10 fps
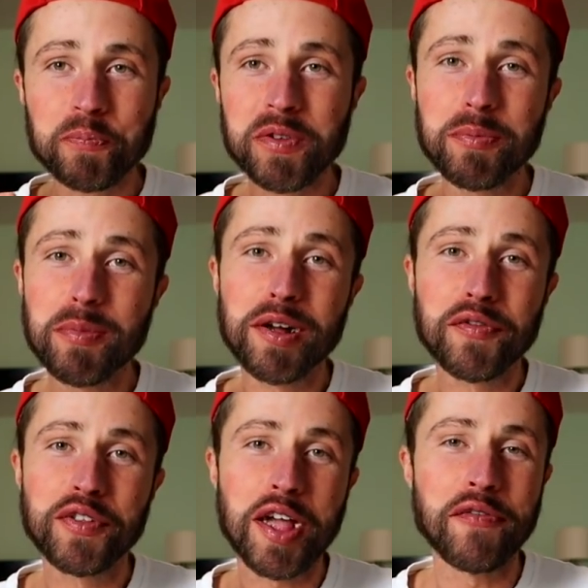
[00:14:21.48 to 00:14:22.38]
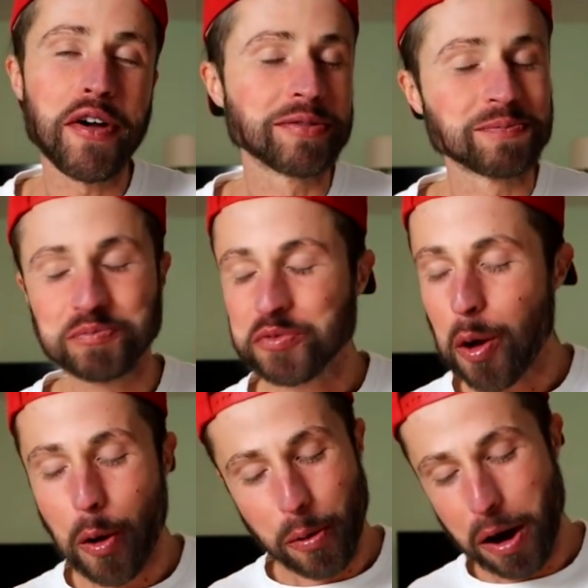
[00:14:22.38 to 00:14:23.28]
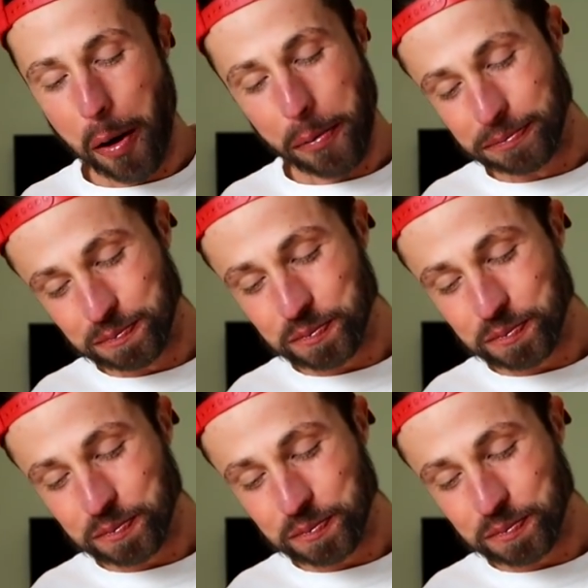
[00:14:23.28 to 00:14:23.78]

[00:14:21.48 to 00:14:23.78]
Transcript: The milk flavor. Oh, wow.